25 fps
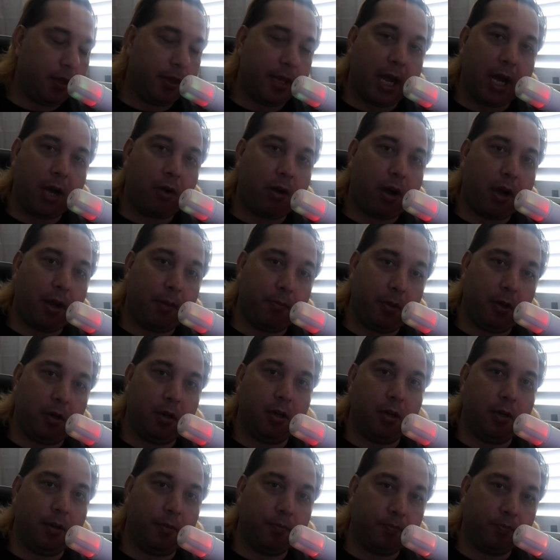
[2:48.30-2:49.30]
now
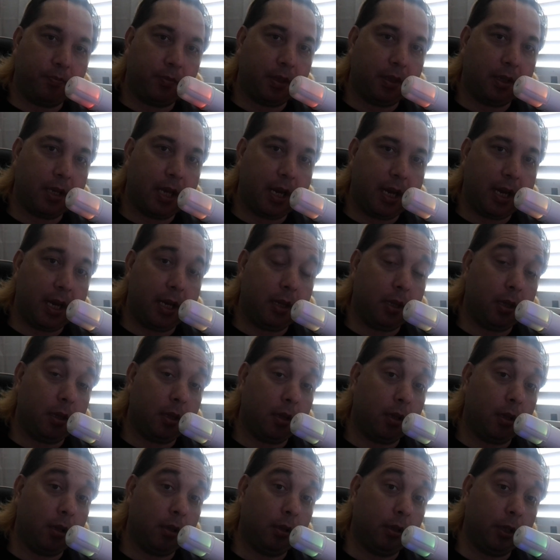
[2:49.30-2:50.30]
I'm
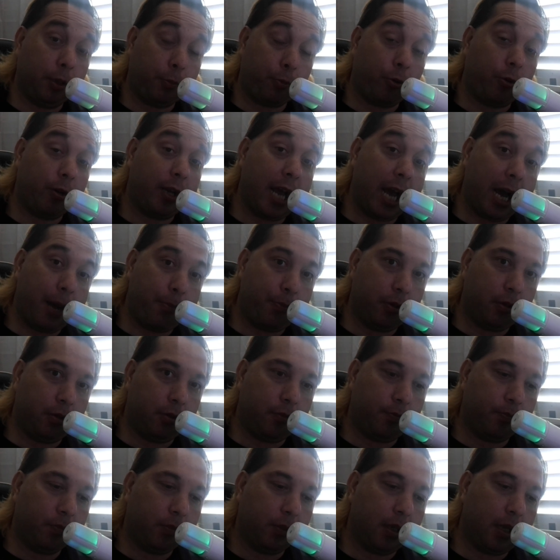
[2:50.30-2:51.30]
in liberal
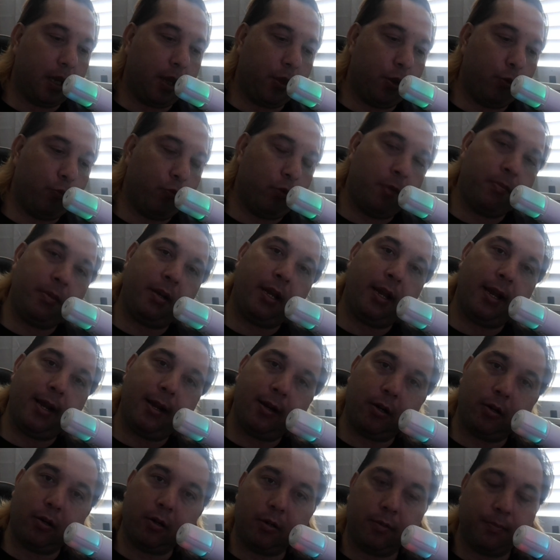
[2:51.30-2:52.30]
capital, and the women
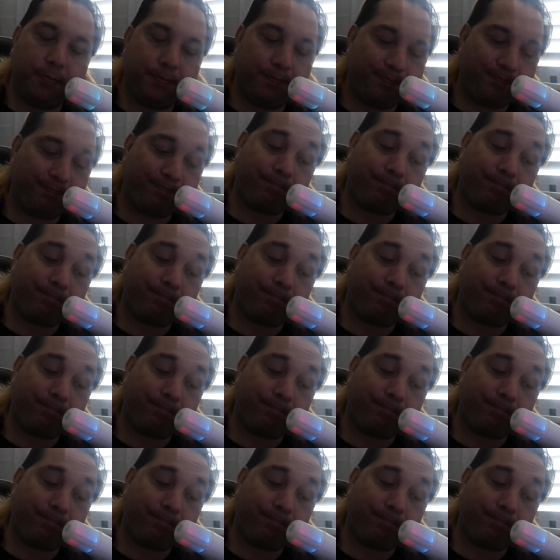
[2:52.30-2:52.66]
here,